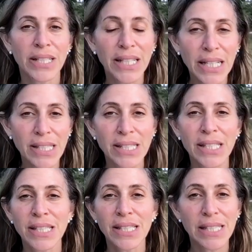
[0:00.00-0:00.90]
nuts,
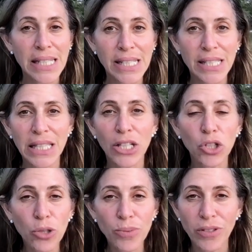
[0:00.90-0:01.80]
seeds,
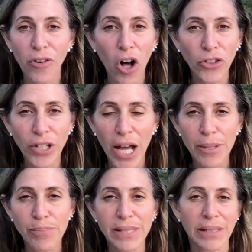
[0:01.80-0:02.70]
legumes of all
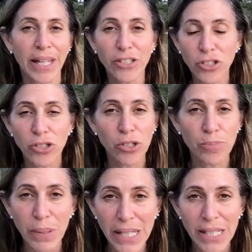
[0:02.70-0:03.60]
types, lentils,
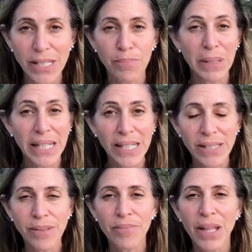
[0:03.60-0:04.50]
peas,
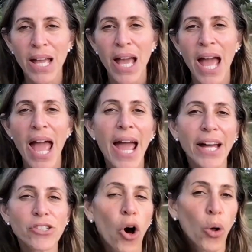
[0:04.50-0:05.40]
beans,
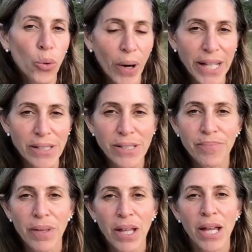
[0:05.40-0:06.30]
and whole grains.
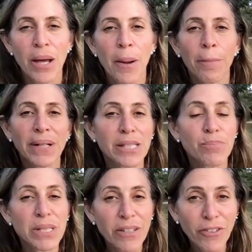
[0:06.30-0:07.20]
But
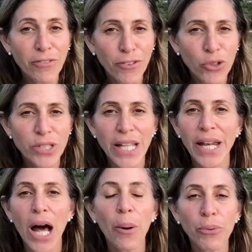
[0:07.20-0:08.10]
specific foods can
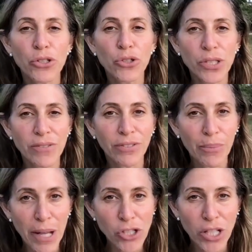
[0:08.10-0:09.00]
help reduce
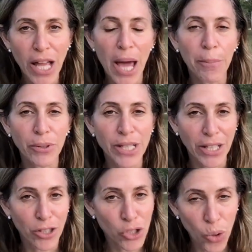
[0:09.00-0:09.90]
inflammation and
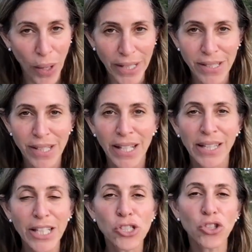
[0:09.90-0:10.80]
protect the joints.
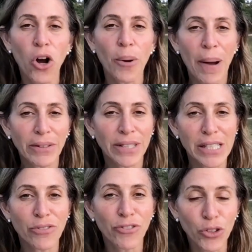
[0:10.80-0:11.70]
Let's talk about
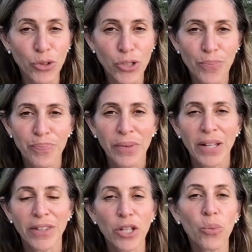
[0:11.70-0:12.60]
these foods
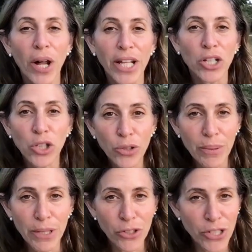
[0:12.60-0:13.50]
that you want to include
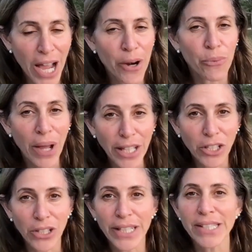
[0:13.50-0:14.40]
them in your diet
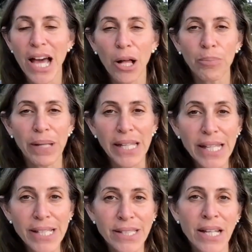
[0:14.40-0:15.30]
regularly to help
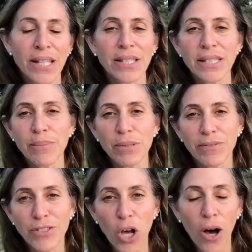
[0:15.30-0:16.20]
ease the
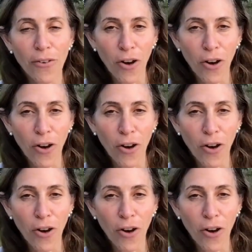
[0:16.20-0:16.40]
symptoms of